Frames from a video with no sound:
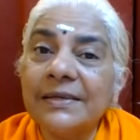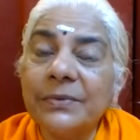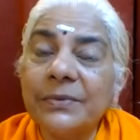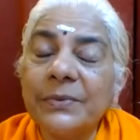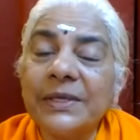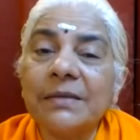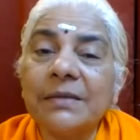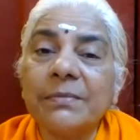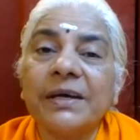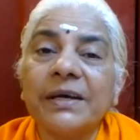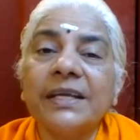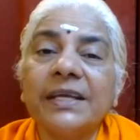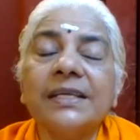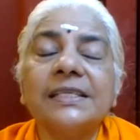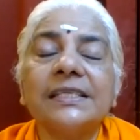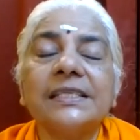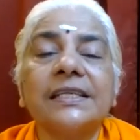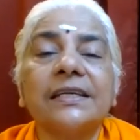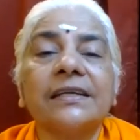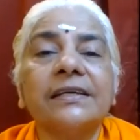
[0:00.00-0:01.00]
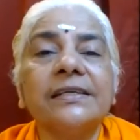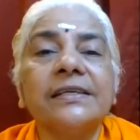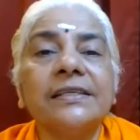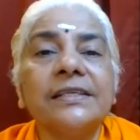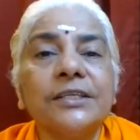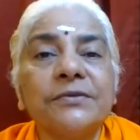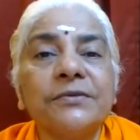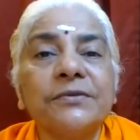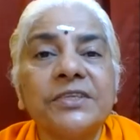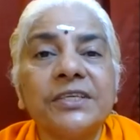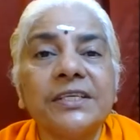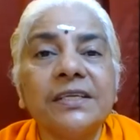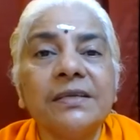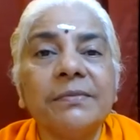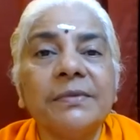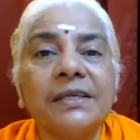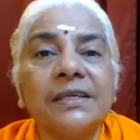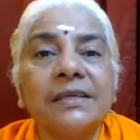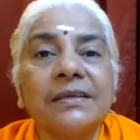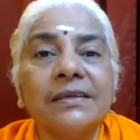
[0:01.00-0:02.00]
when the mind is tired of
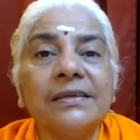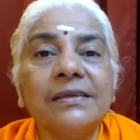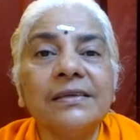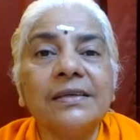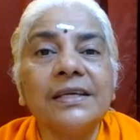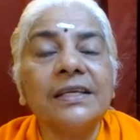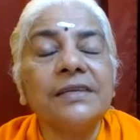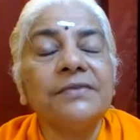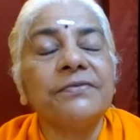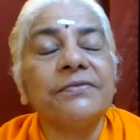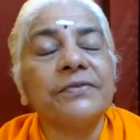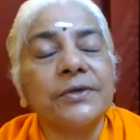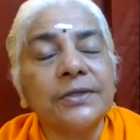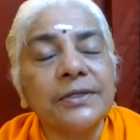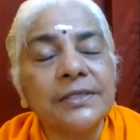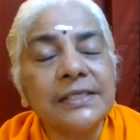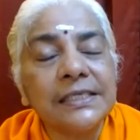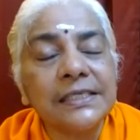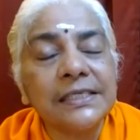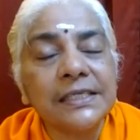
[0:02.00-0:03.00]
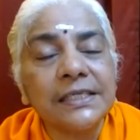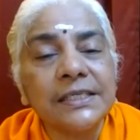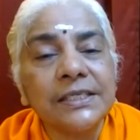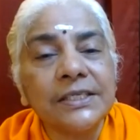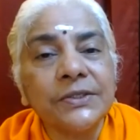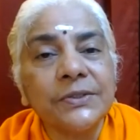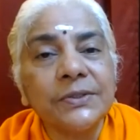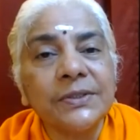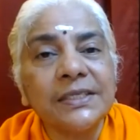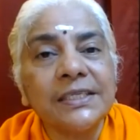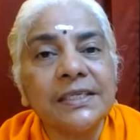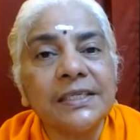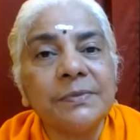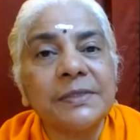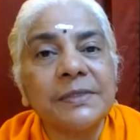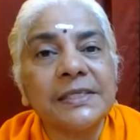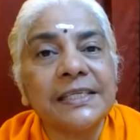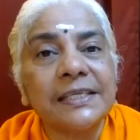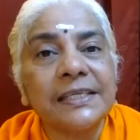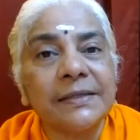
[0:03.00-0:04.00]
dreaming, it falls into
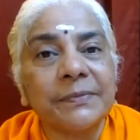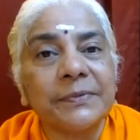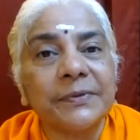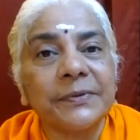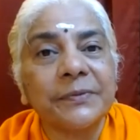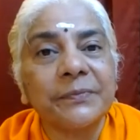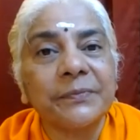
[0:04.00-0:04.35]
deep sleep.